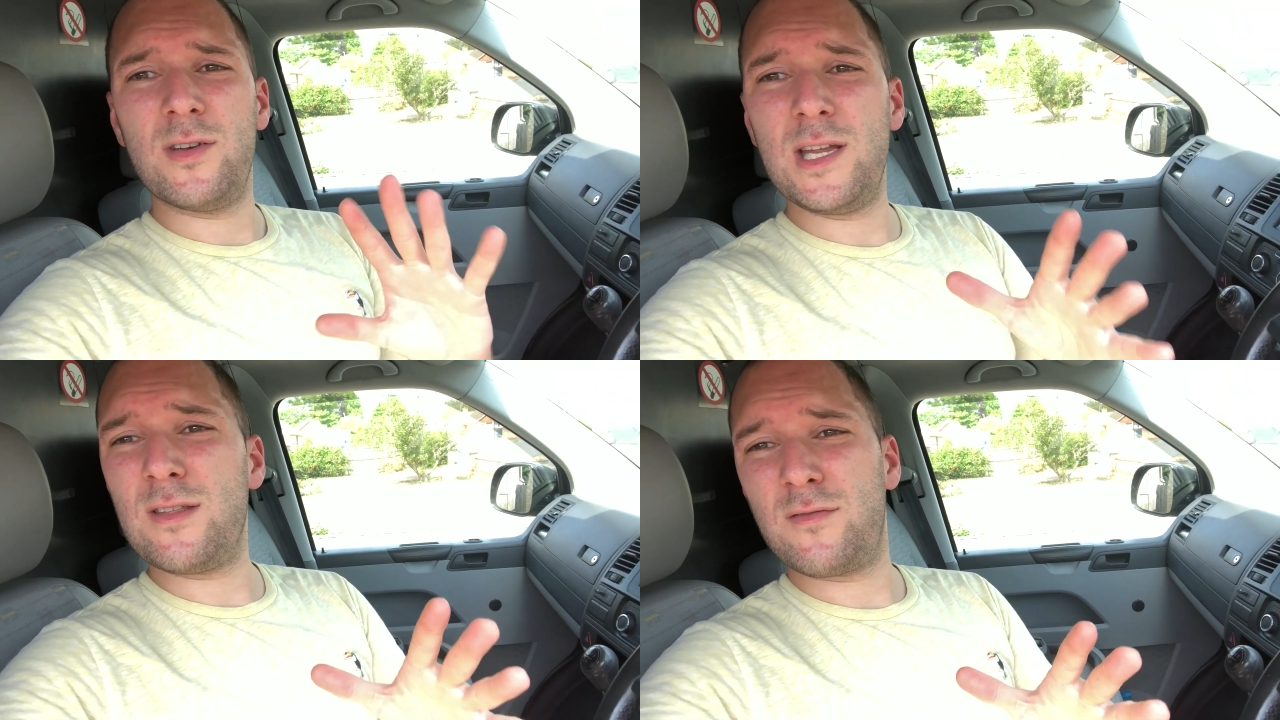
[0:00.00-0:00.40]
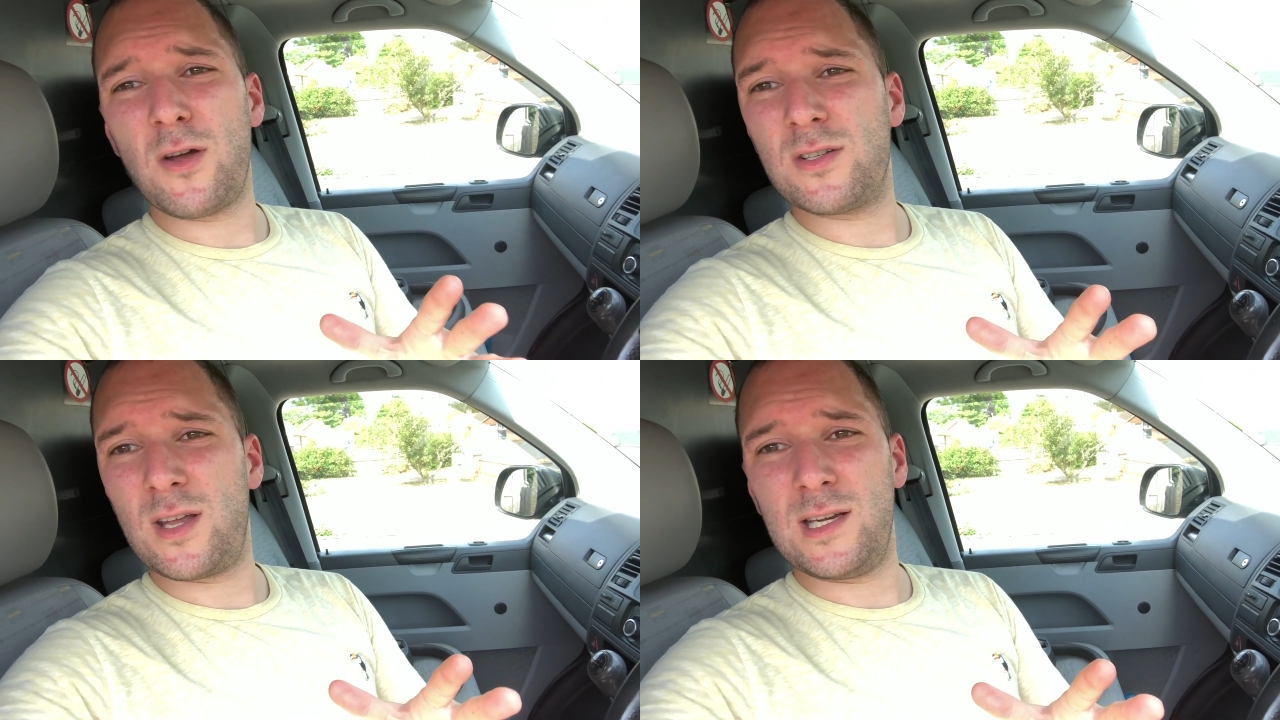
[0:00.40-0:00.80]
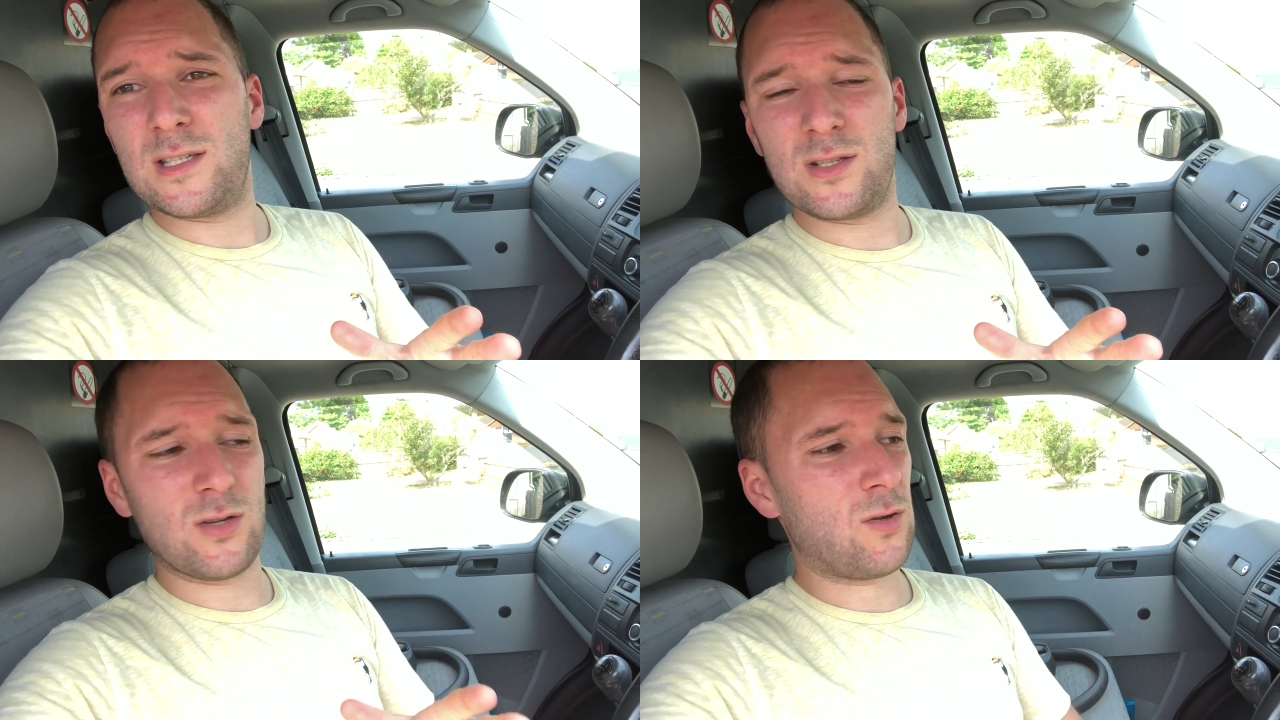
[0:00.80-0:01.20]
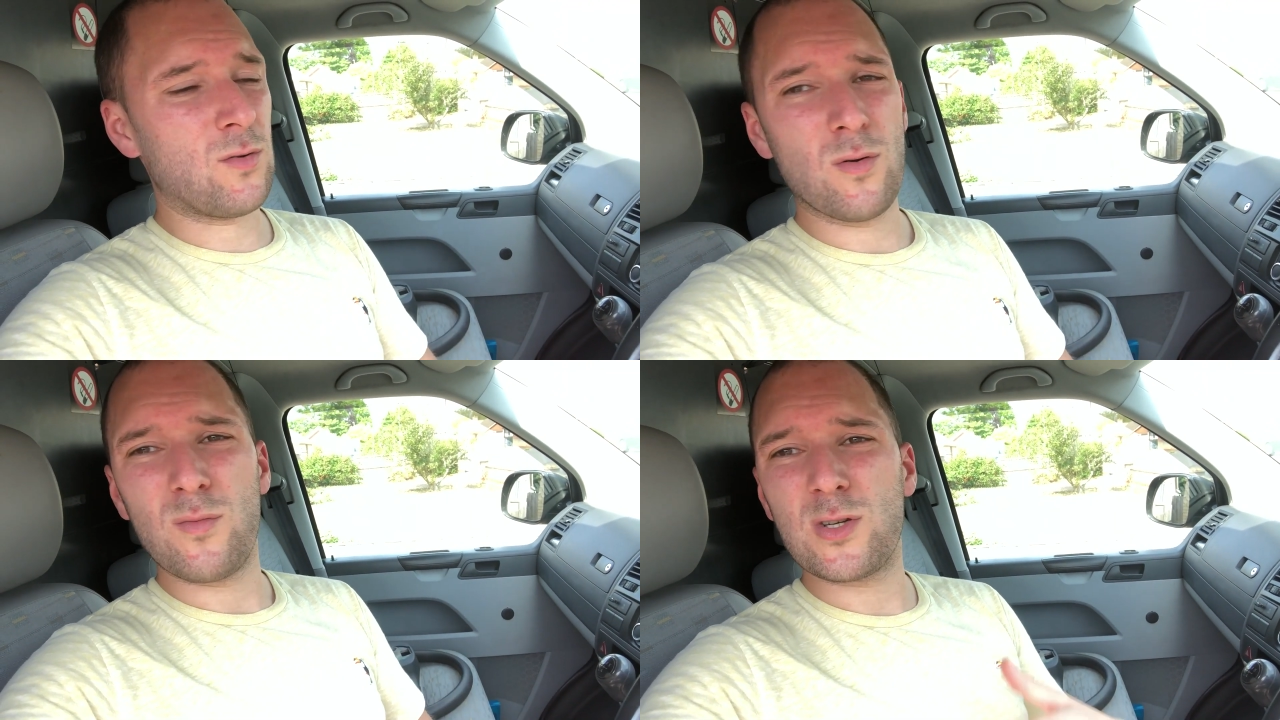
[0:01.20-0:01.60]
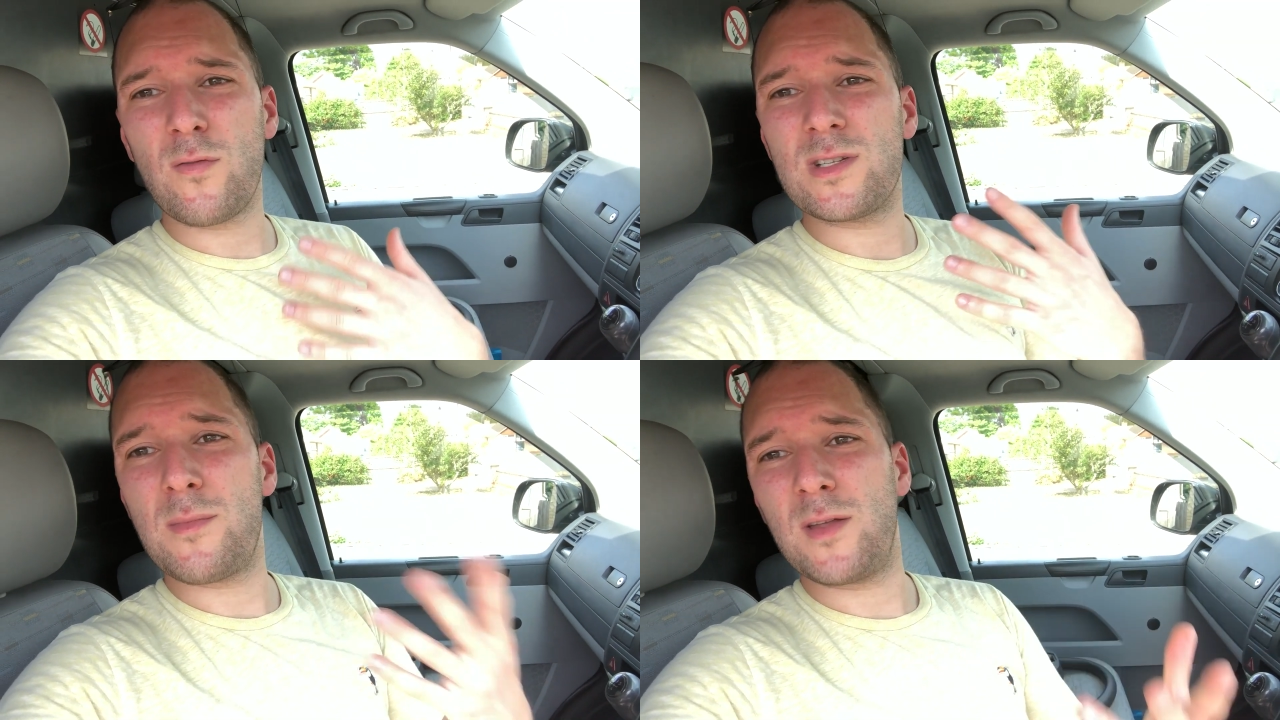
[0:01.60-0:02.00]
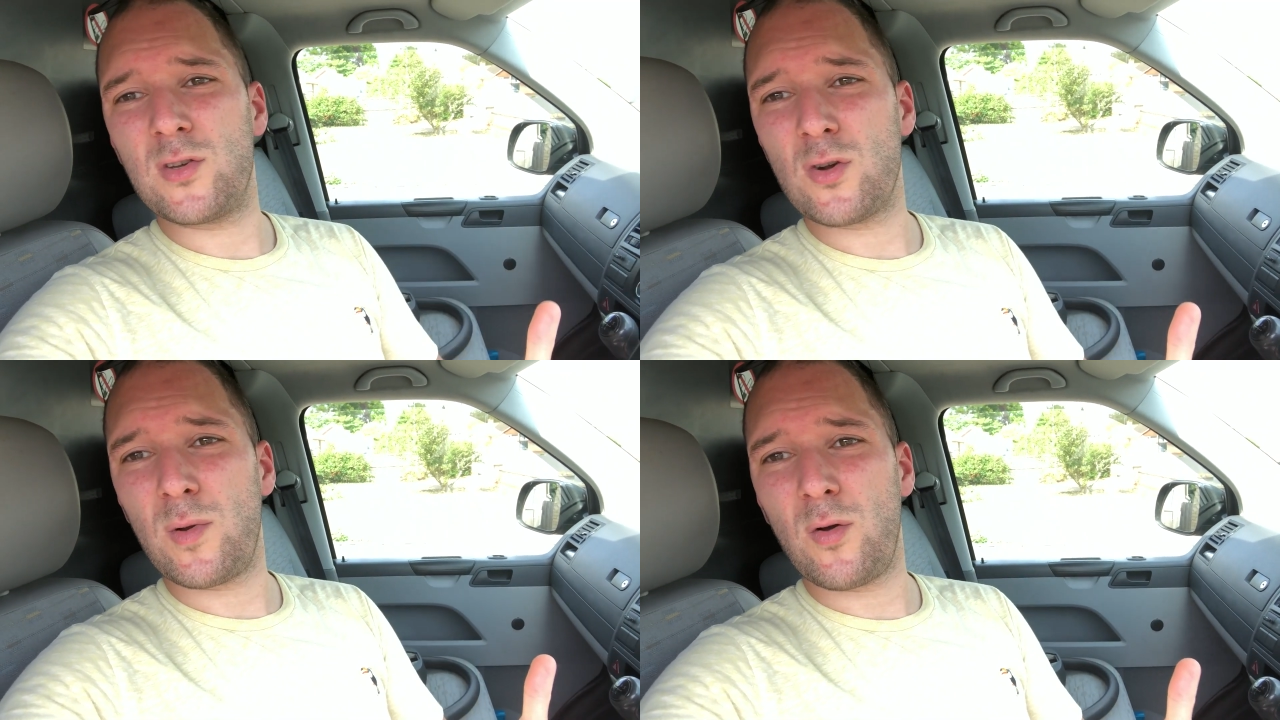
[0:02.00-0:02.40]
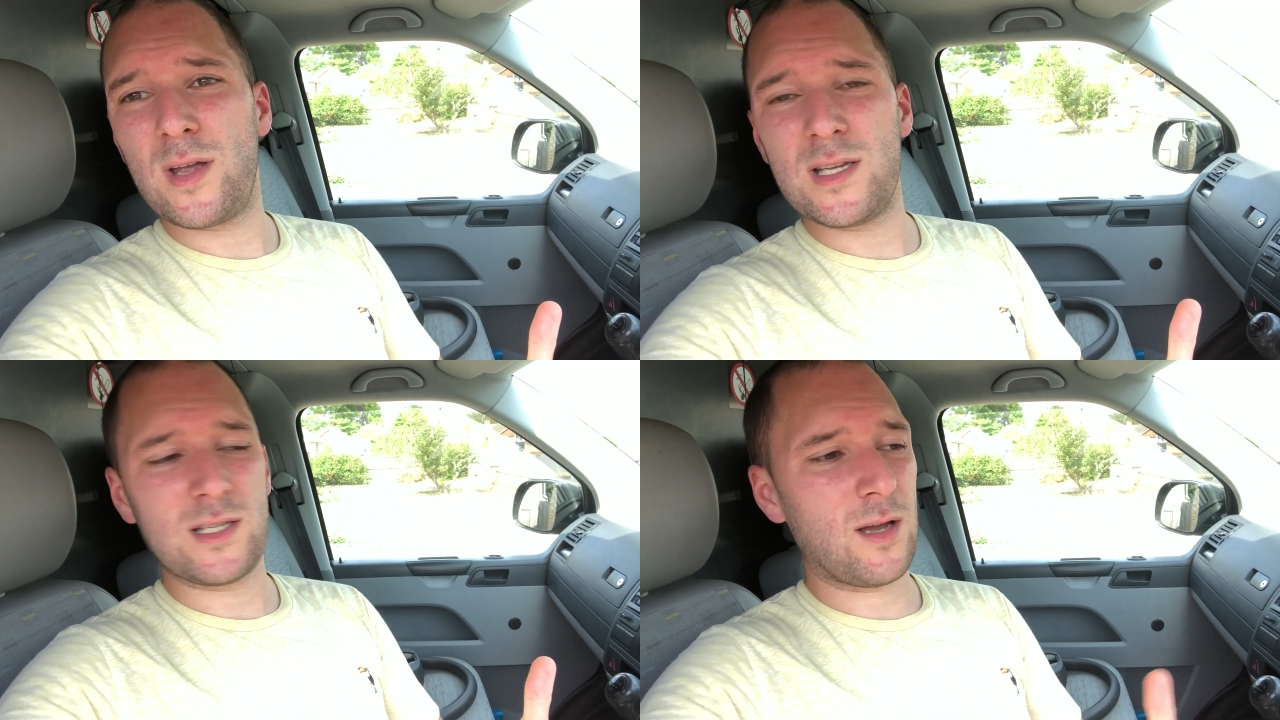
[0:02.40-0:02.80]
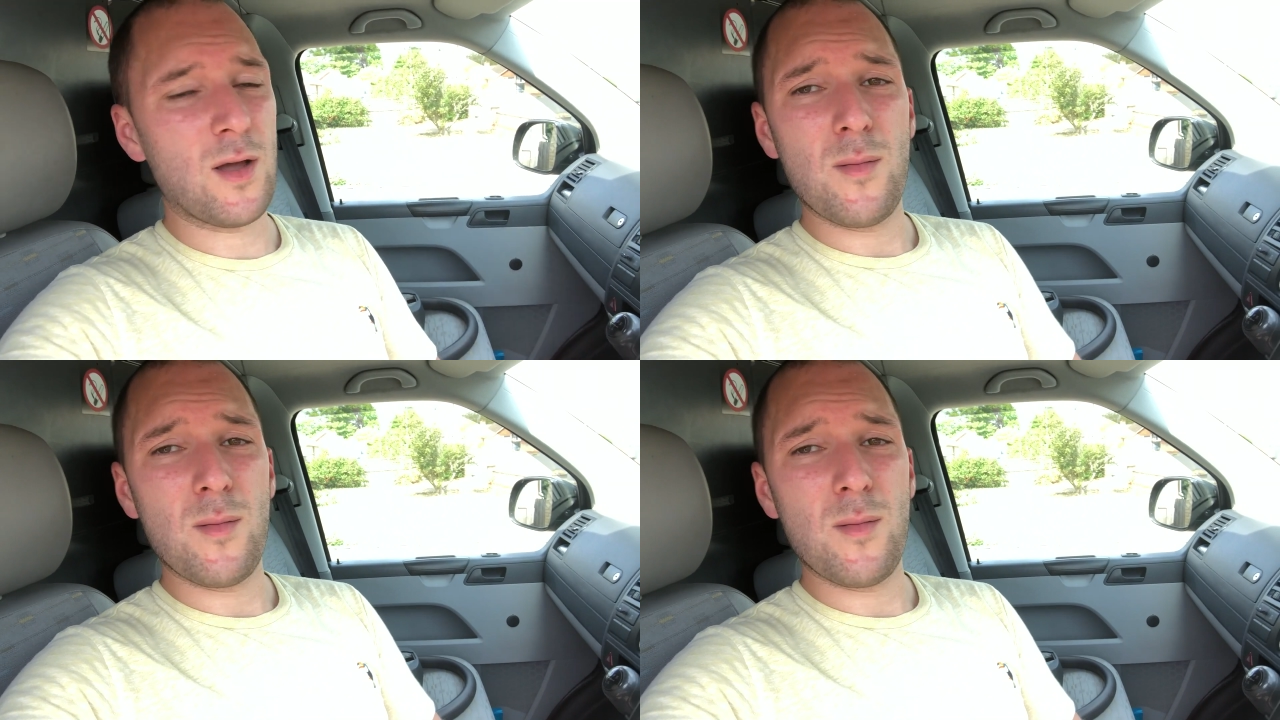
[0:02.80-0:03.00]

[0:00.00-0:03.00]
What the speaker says: Neither of those I need to do, which obviously made the job a lot easier.